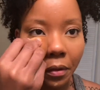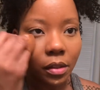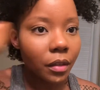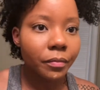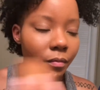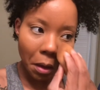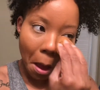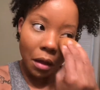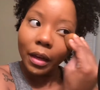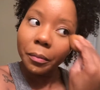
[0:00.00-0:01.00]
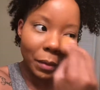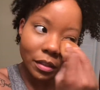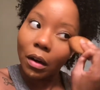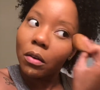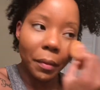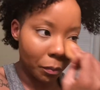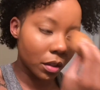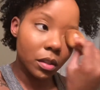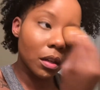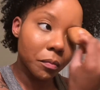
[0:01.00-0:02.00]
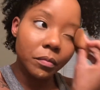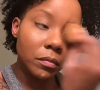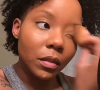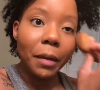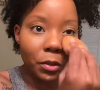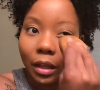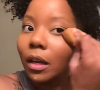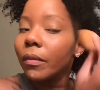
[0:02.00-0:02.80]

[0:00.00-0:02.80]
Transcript: light, I believe it's like medium or something.